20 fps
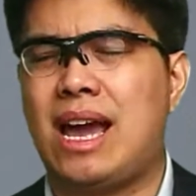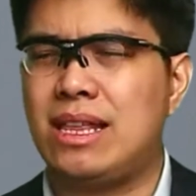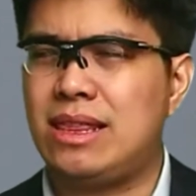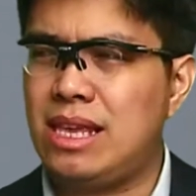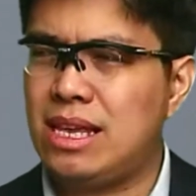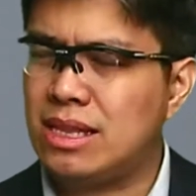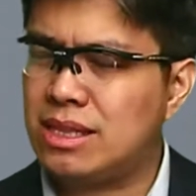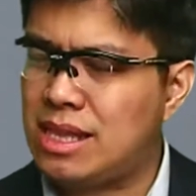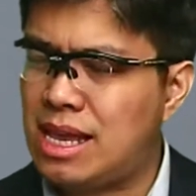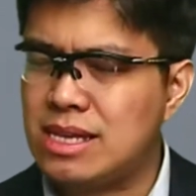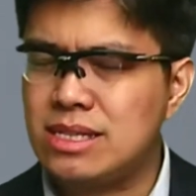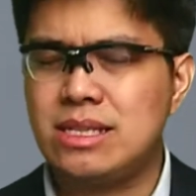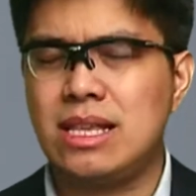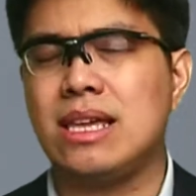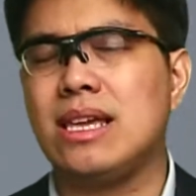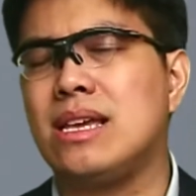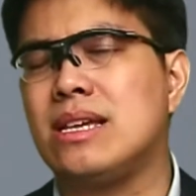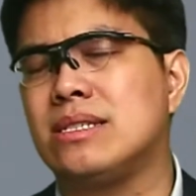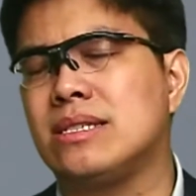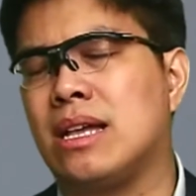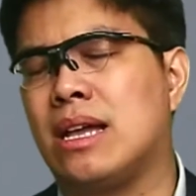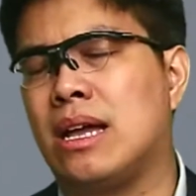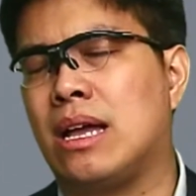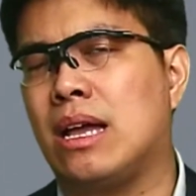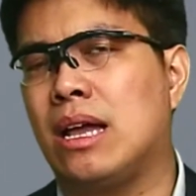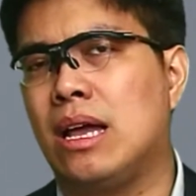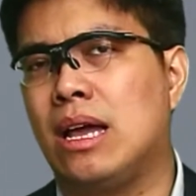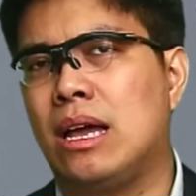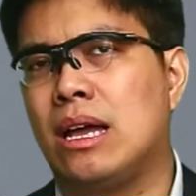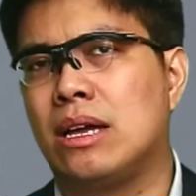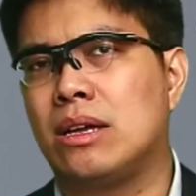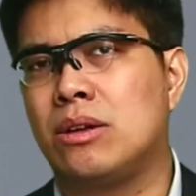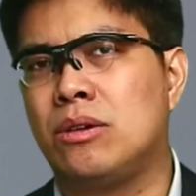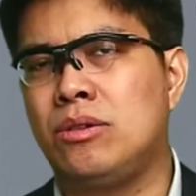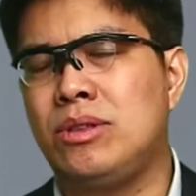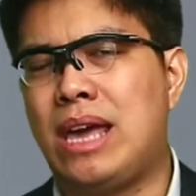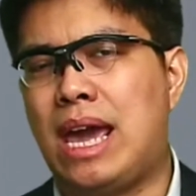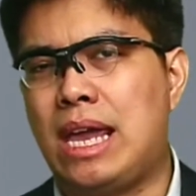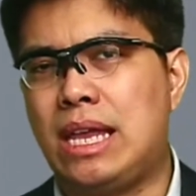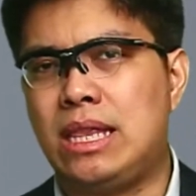I think testing is a
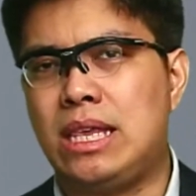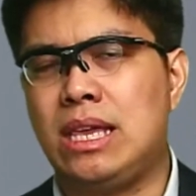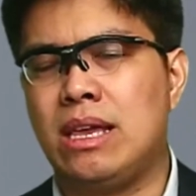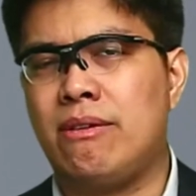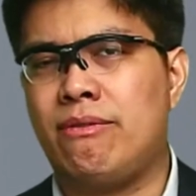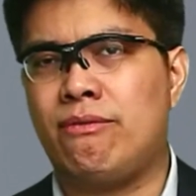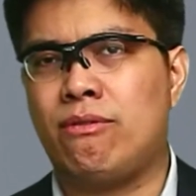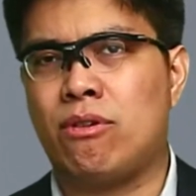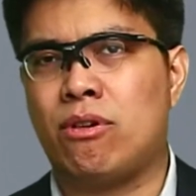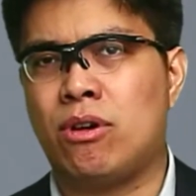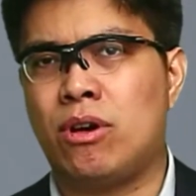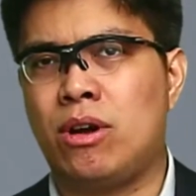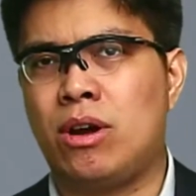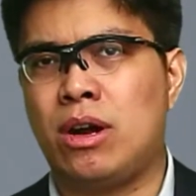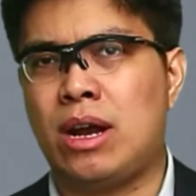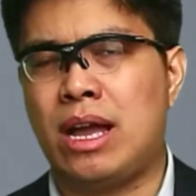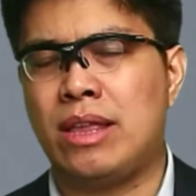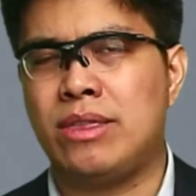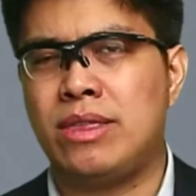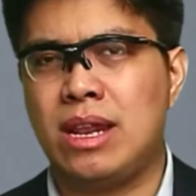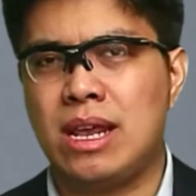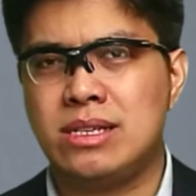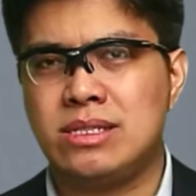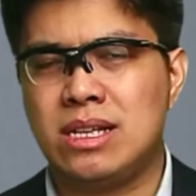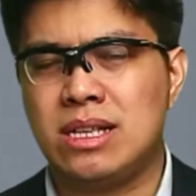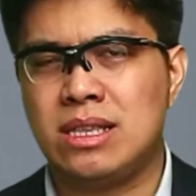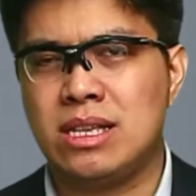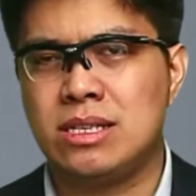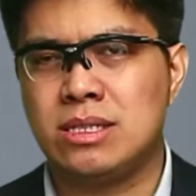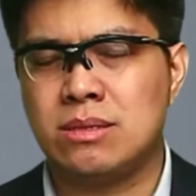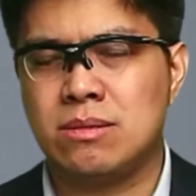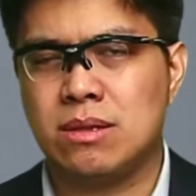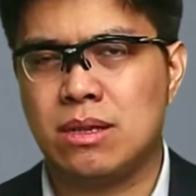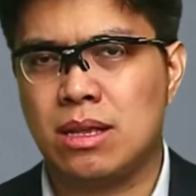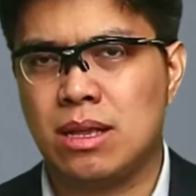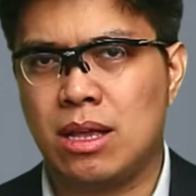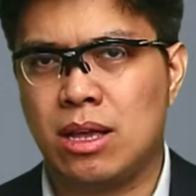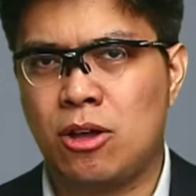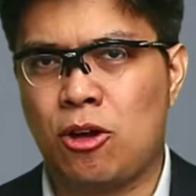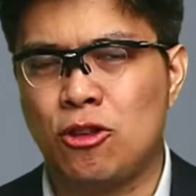good idea for addressing this
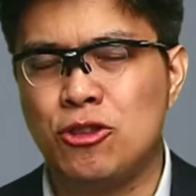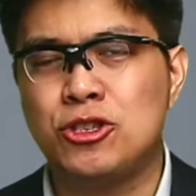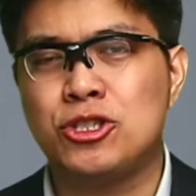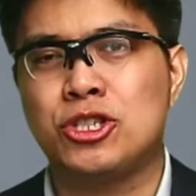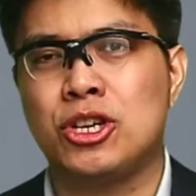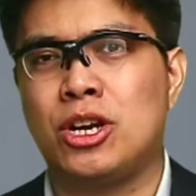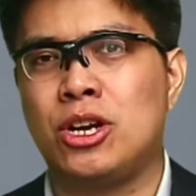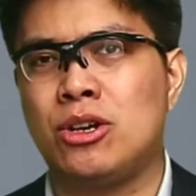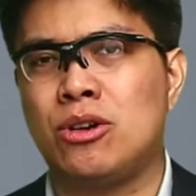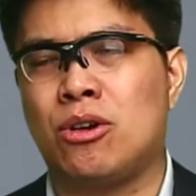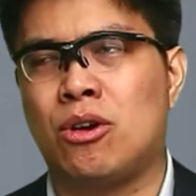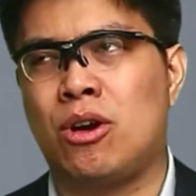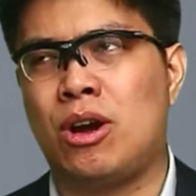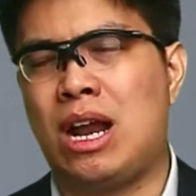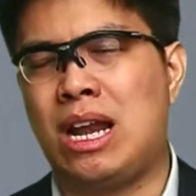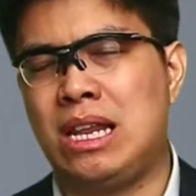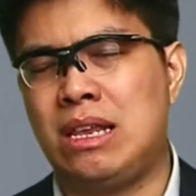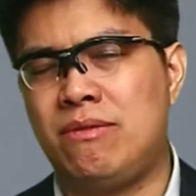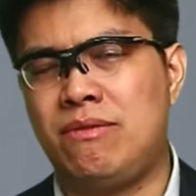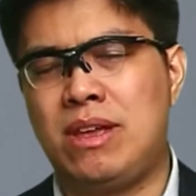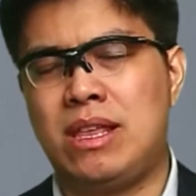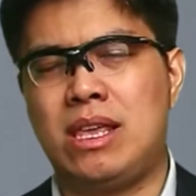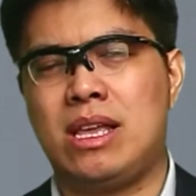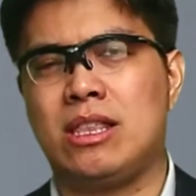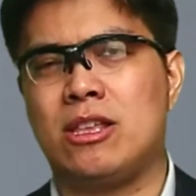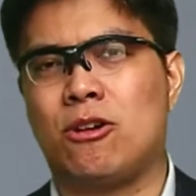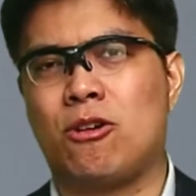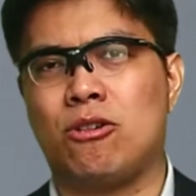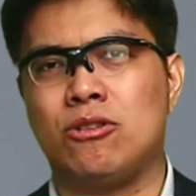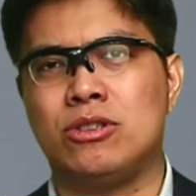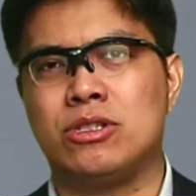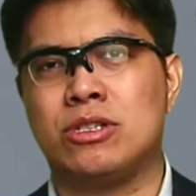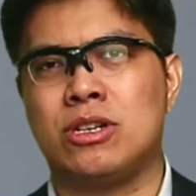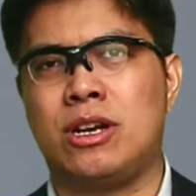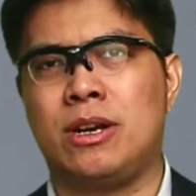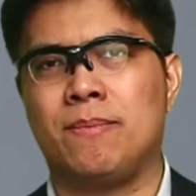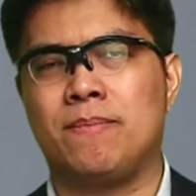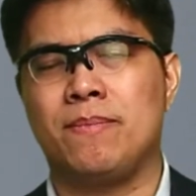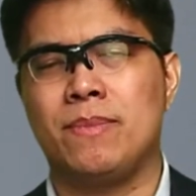concern or alleviating the concern.